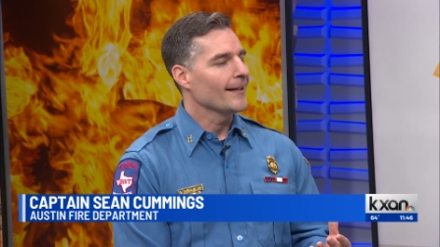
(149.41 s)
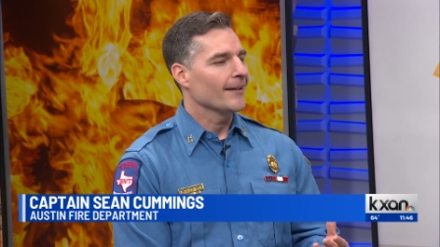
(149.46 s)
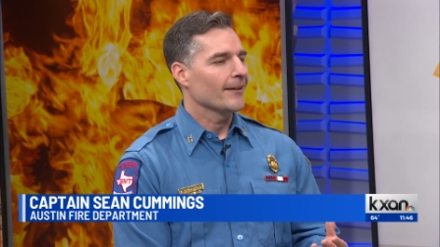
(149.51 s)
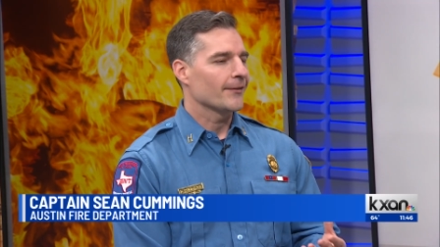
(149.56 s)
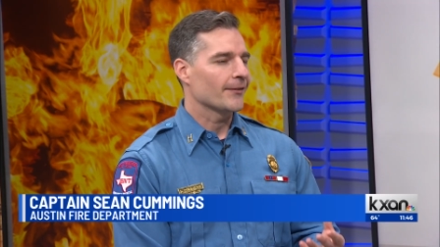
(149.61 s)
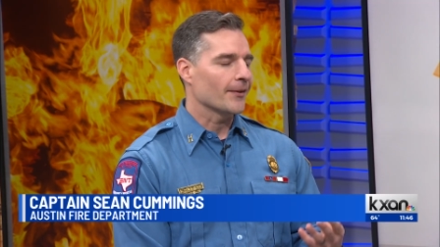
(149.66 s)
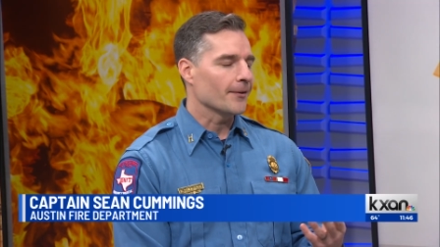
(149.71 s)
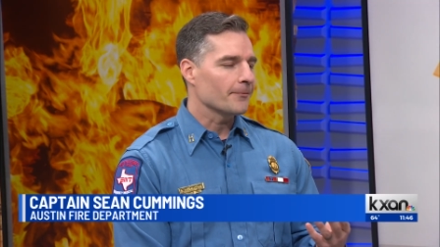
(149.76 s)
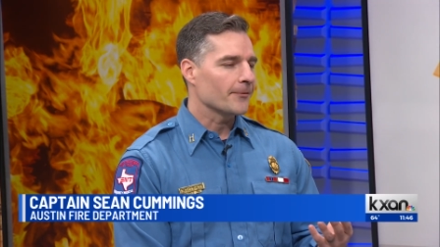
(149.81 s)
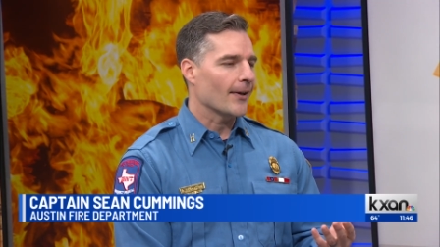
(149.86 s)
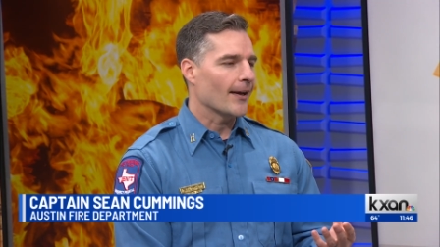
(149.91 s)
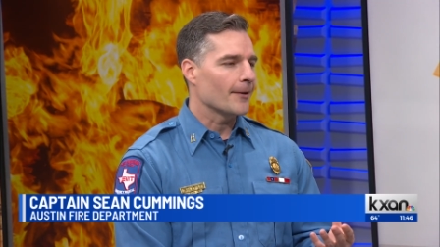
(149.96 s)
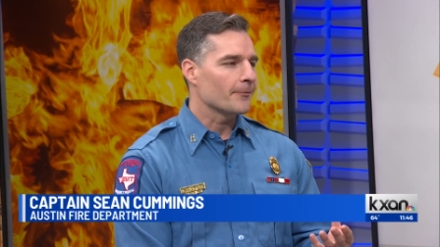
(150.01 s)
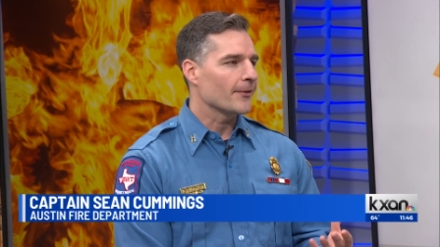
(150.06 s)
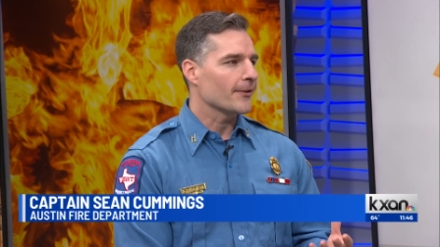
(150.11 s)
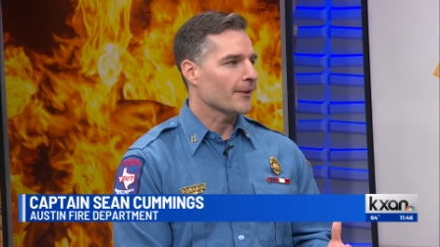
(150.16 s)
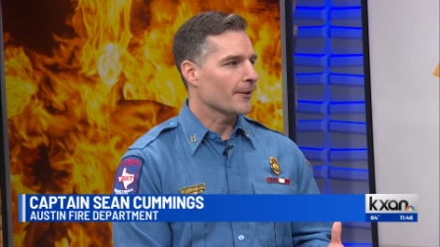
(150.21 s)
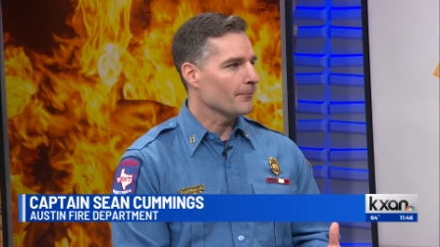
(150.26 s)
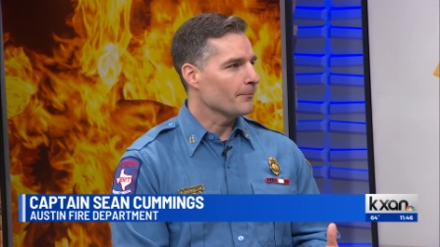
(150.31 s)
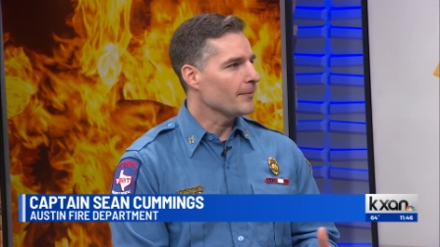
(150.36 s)
sometimes
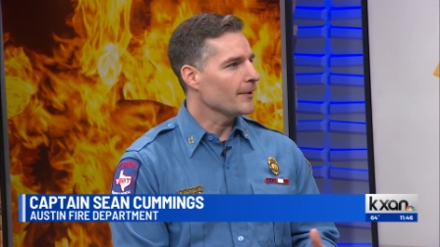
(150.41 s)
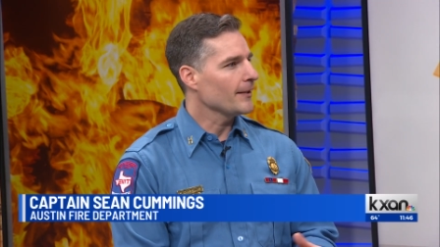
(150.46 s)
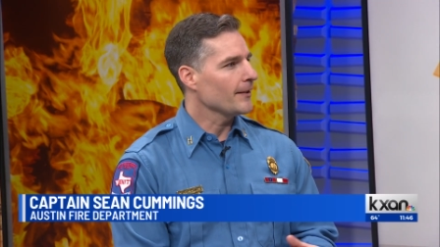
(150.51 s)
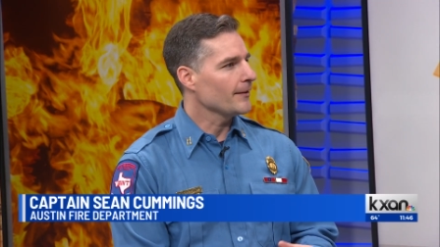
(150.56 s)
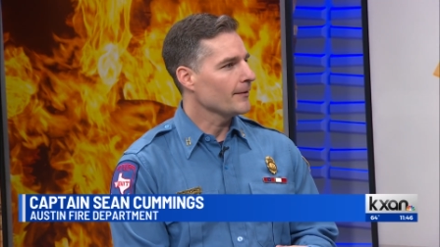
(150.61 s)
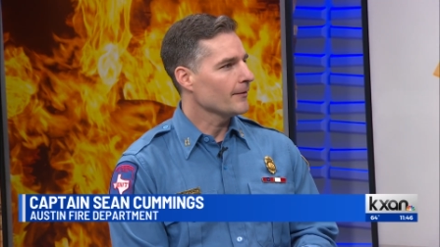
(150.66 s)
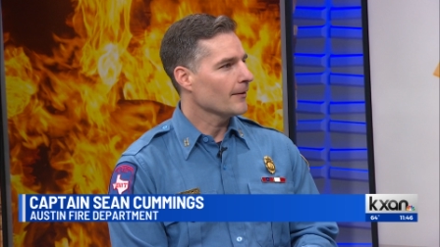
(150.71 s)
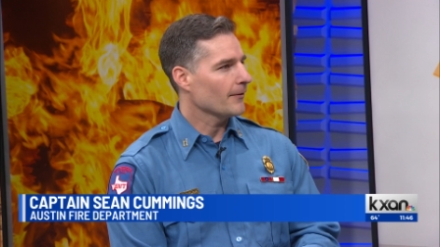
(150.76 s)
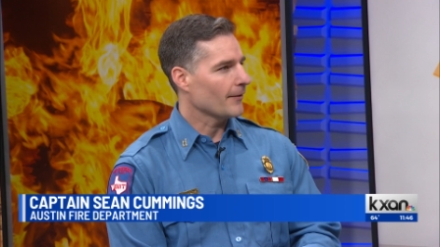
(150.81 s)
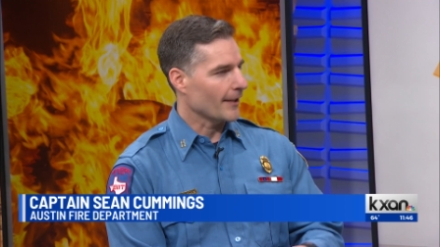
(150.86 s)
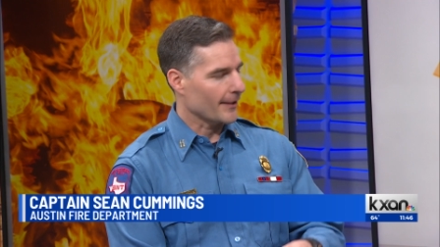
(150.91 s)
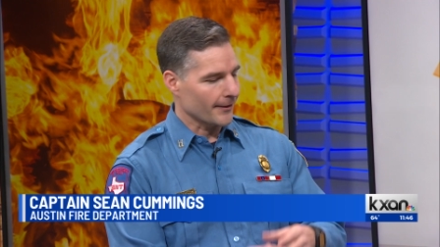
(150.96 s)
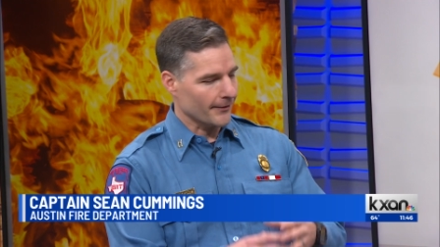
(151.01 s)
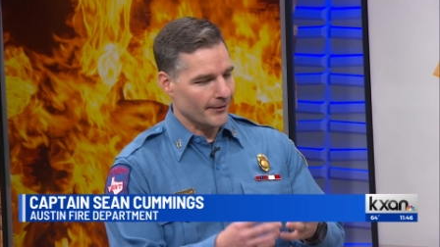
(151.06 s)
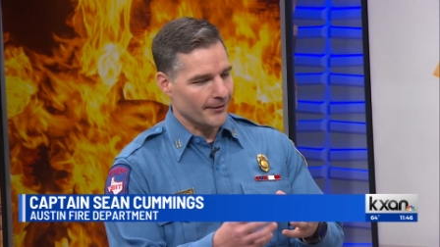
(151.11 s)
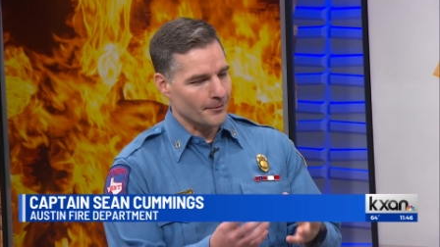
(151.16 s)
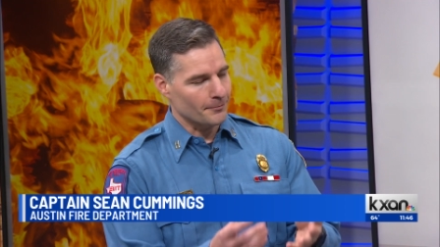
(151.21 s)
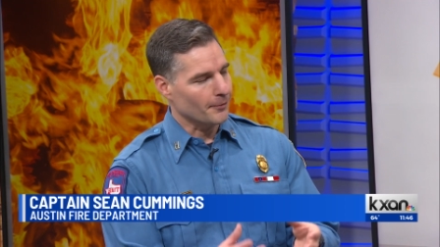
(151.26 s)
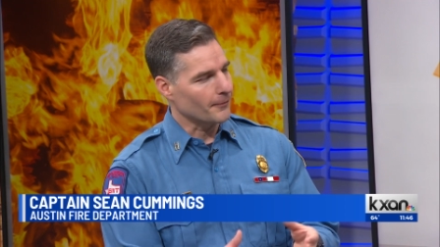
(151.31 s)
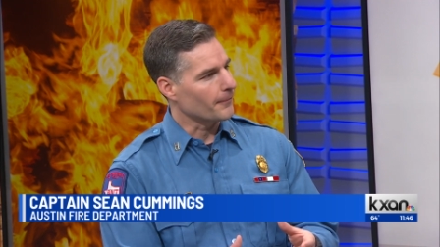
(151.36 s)
it can be like a
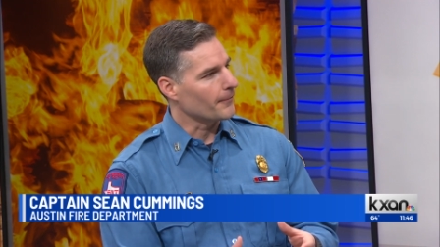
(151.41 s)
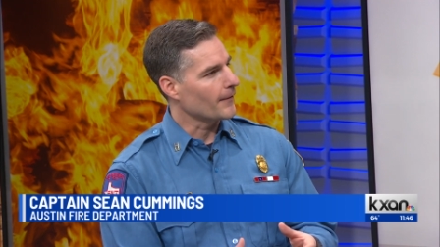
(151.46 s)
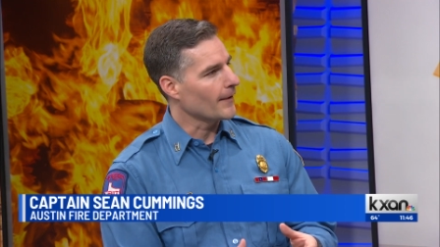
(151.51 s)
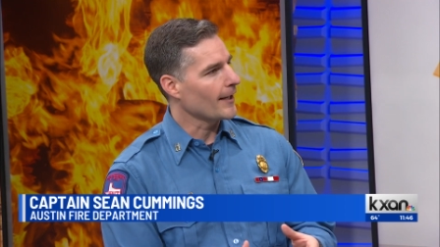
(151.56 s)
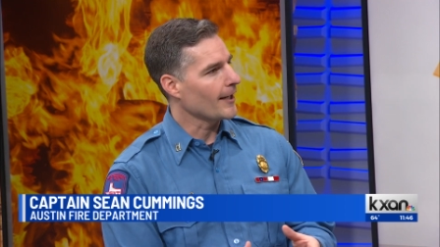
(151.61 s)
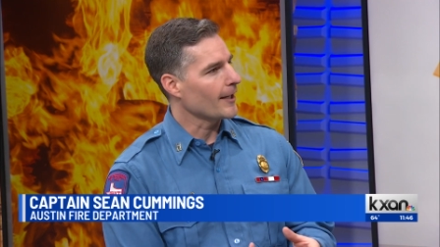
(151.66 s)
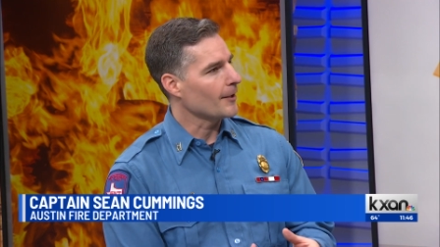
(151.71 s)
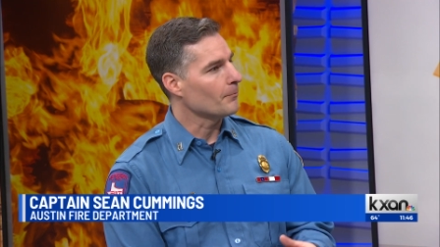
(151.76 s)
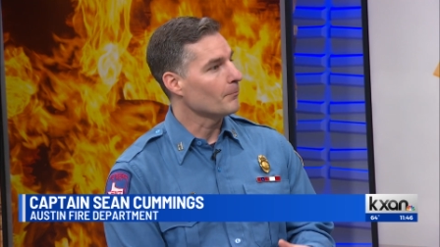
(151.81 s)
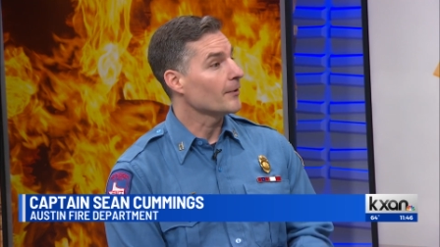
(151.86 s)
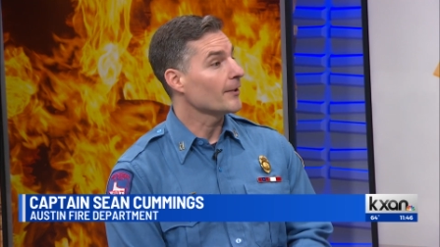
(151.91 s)
simple flame,